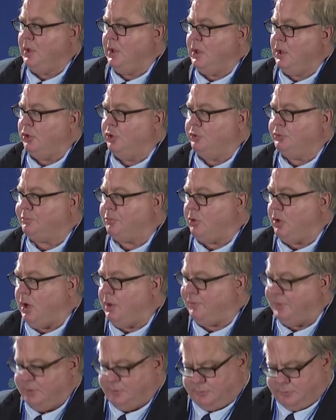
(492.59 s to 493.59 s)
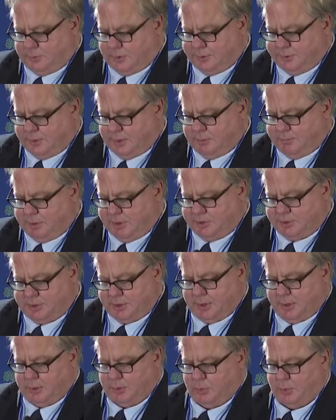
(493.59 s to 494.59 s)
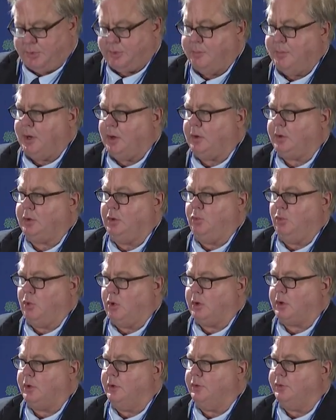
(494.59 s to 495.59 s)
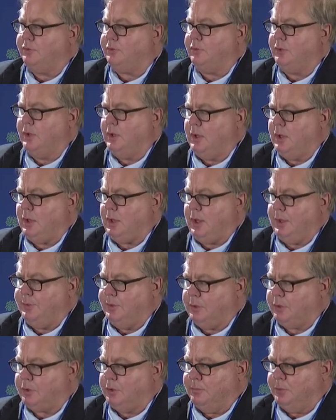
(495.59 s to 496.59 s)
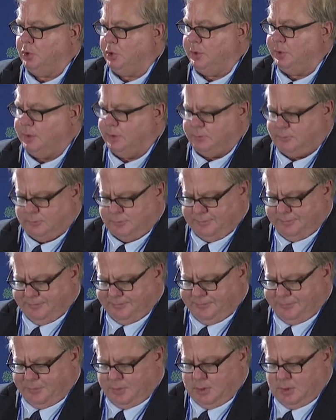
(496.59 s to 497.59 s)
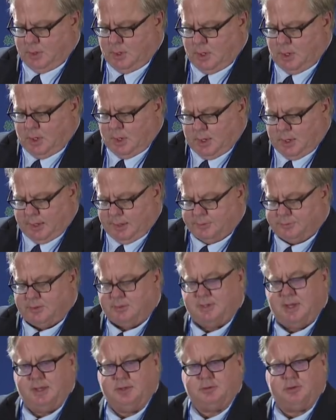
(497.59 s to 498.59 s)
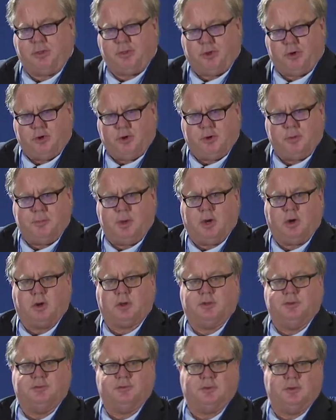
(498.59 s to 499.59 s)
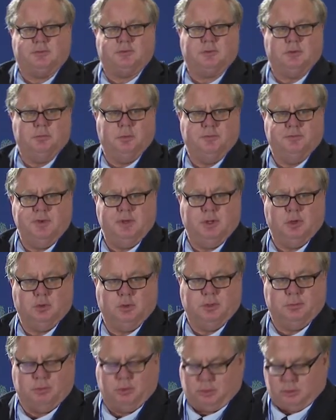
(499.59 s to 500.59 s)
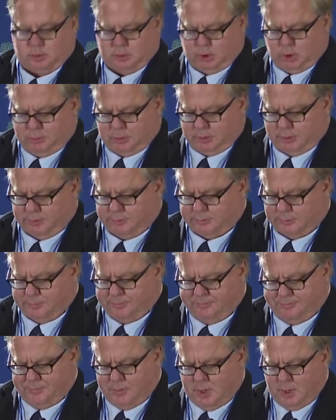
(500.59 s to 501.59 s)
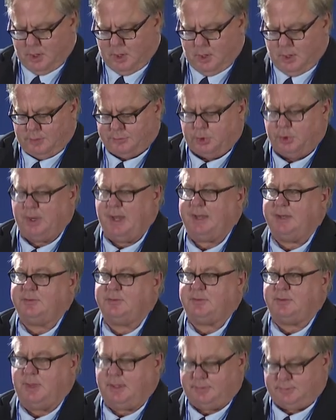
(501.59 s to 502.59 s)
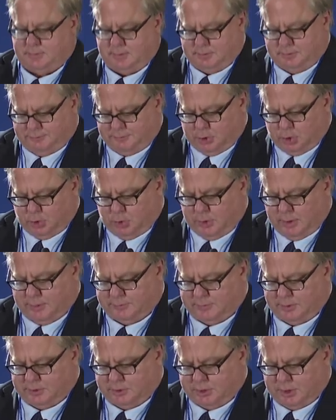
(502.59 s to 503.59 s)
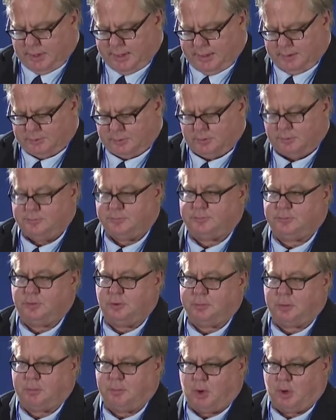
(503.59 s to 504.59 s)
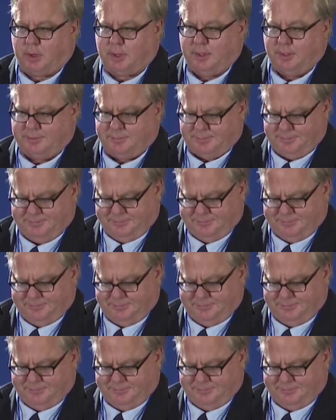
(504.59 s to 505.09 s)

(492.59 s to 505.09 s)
whose profits could then be shared with American workers and their communities. In today's third American system of neoliberal globalism, the United States is viewed as a giant consumer market